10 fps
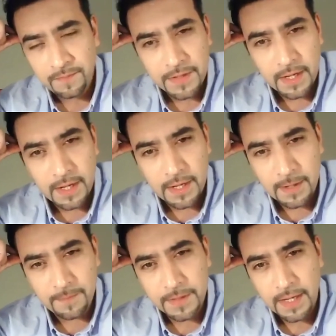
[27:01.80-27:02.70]

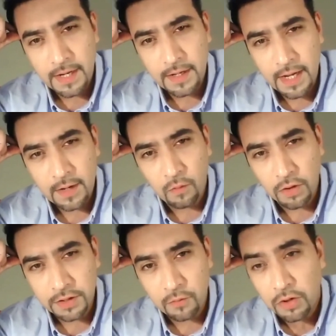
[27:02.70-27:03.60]
And
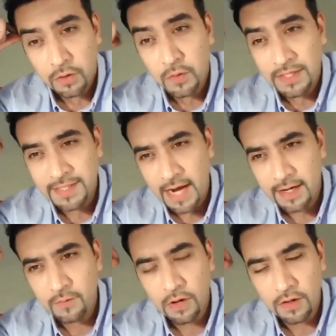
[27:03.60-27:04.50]
what do you
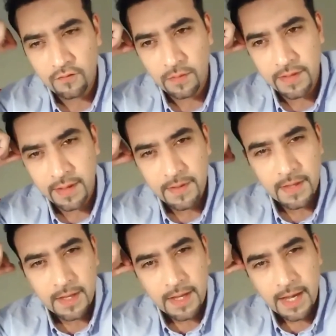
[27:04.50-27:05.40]
exactly want from them?
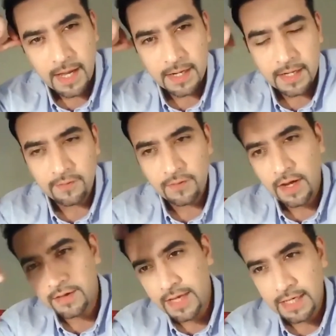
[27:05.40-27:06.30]
And if
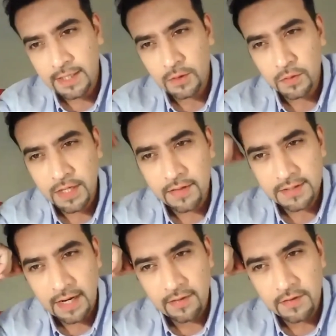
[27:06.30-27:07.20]
I take it to the other
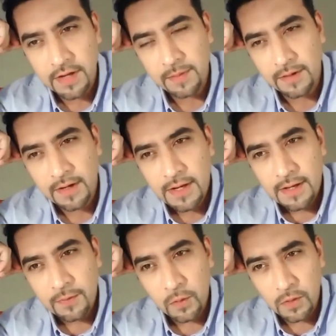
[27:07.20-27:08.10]
side of the table,
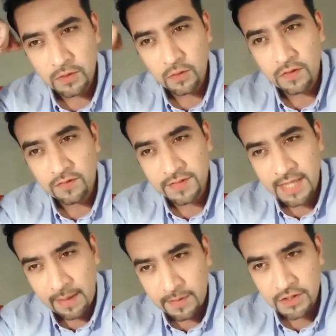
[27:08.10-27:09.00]
those who have
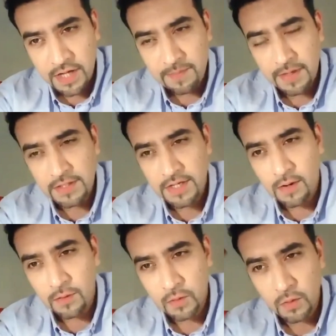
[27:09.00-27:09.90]
established companies
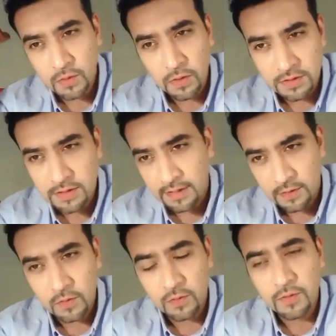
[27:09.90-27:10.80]
now, those like
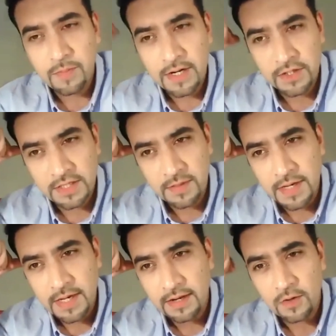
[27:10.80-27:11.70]
you mentioned
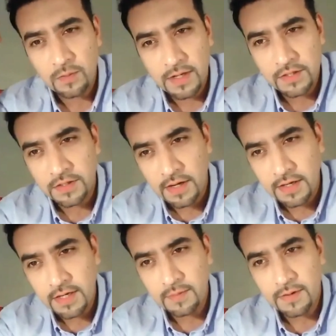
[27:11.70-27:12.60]
Zameen, and you mentioned
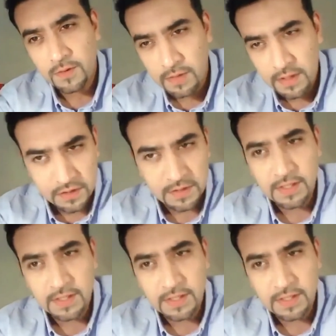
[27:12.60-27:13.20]
Kareem, and you mentioned